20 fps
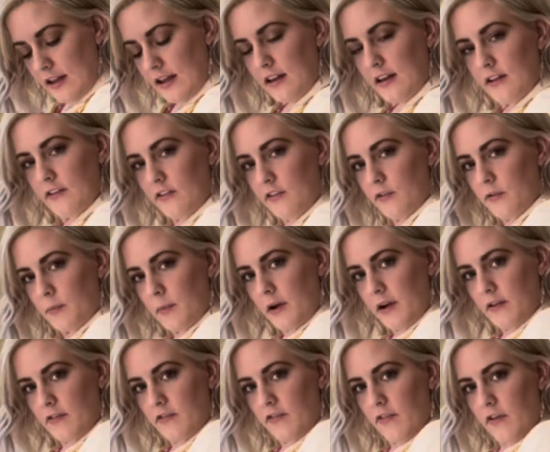this is where
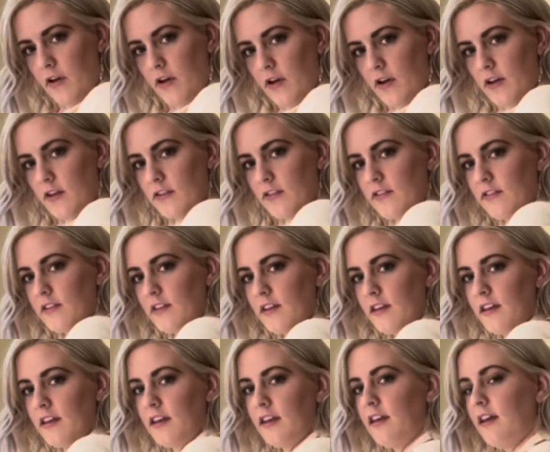it falls.
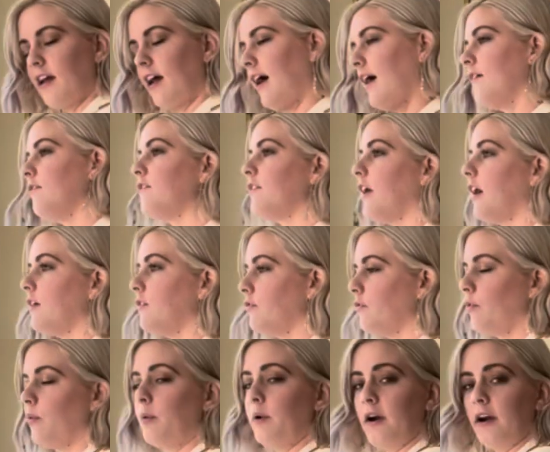I'm
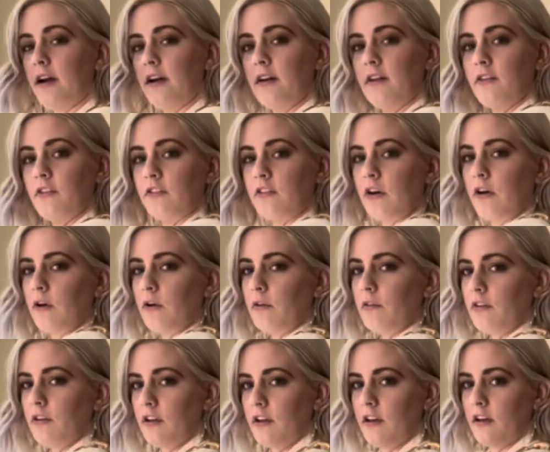5'4", so
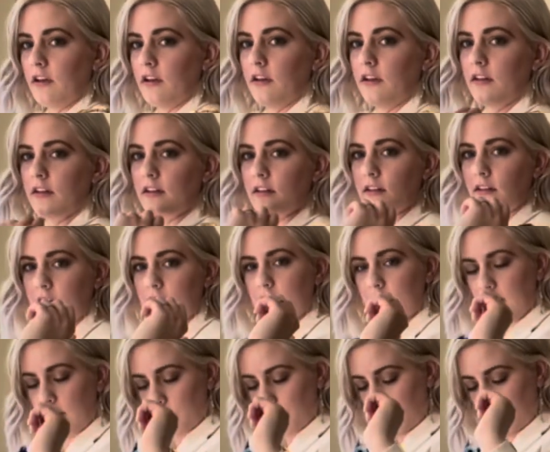
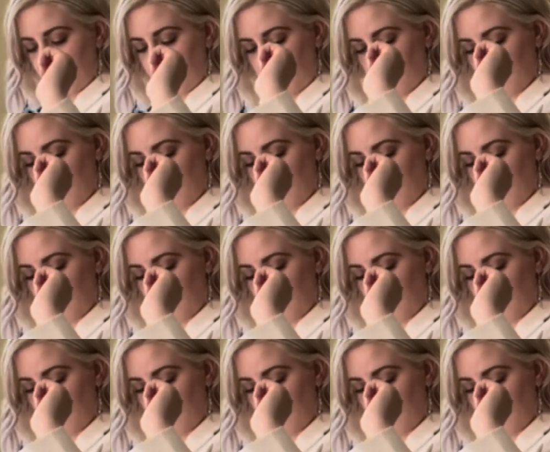that's where it falls